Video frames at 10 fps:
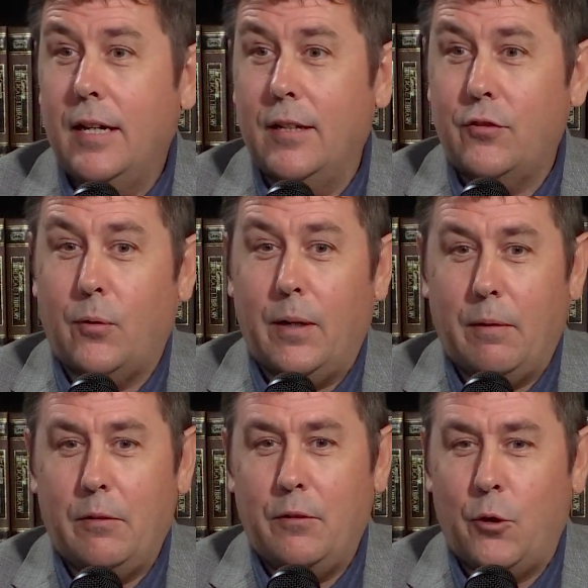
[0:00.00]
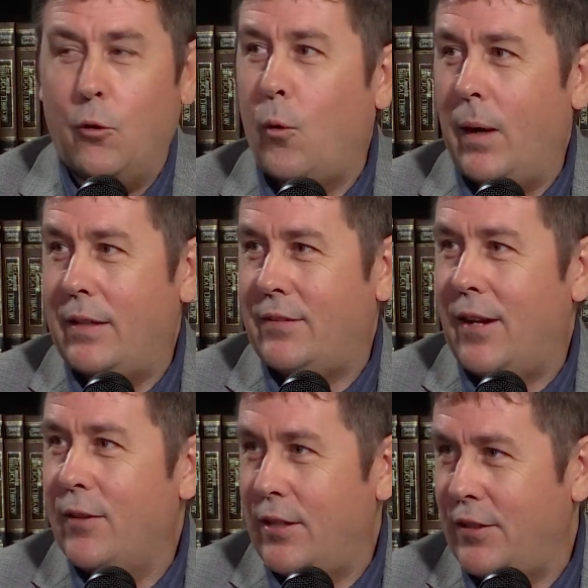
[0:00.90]
so I don't quite
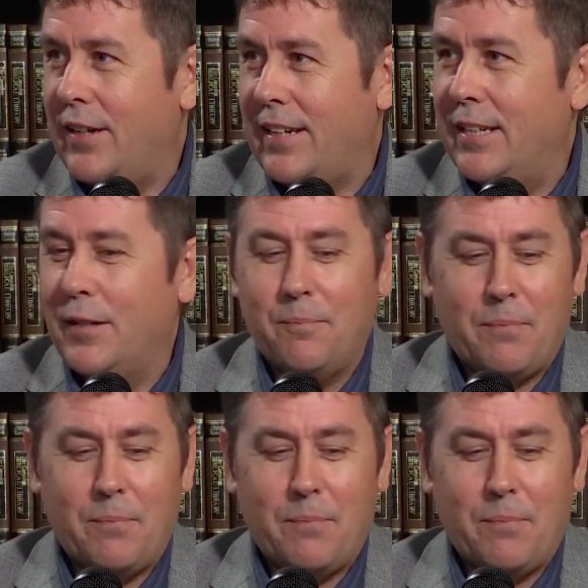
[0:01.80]
sound Kentuckian.